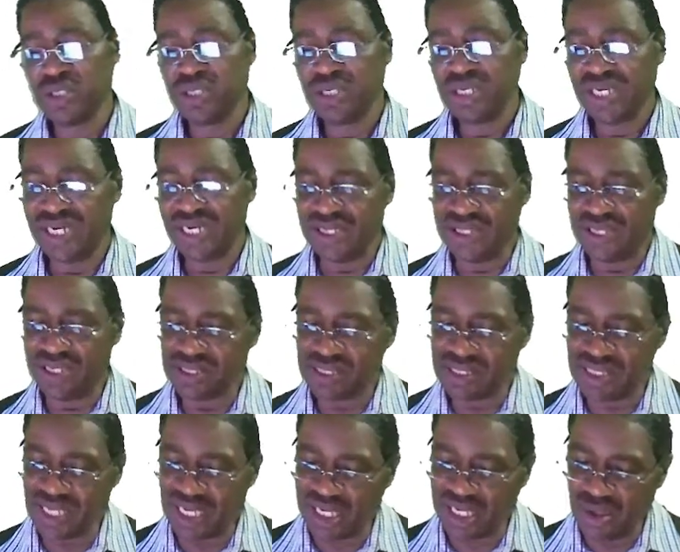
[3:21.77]
and the
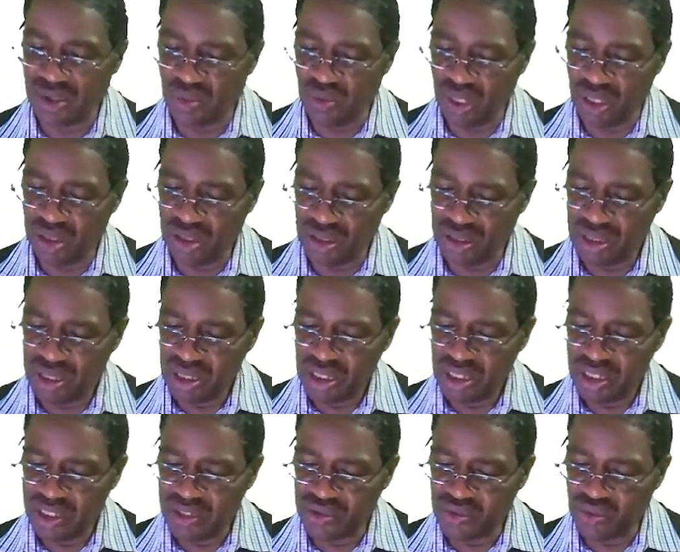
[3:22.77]
second one
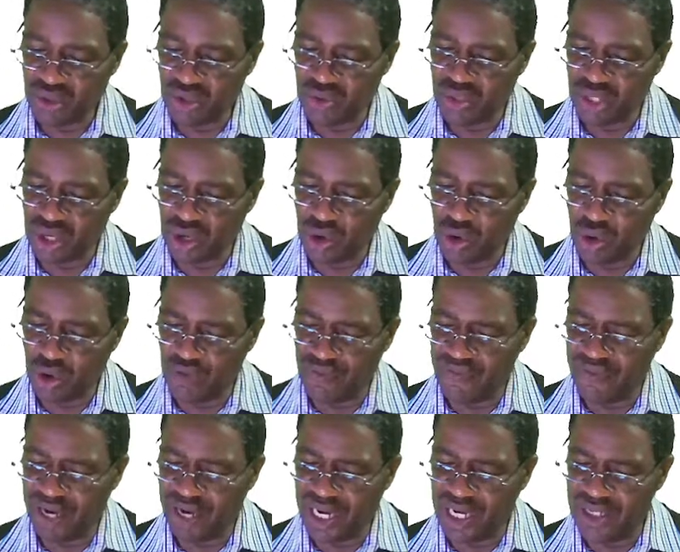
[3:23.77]
is what we call
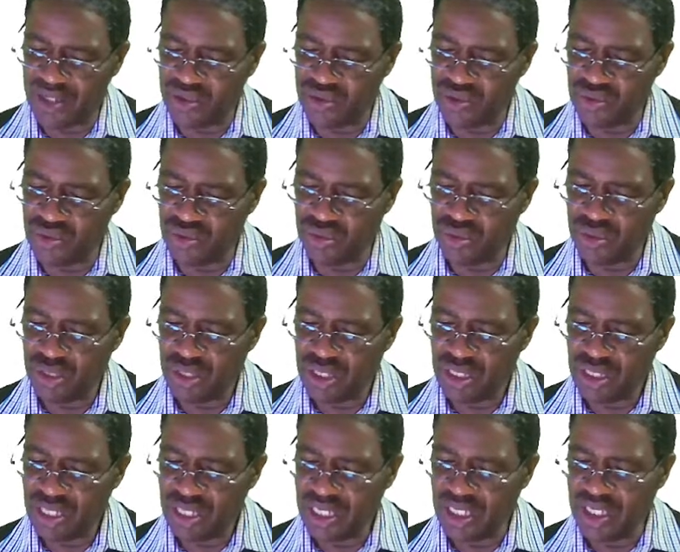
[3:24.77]
value
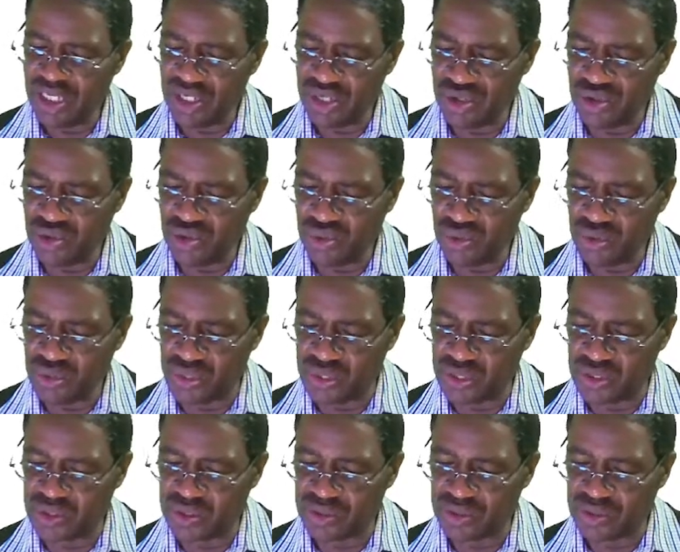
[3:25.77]
in use.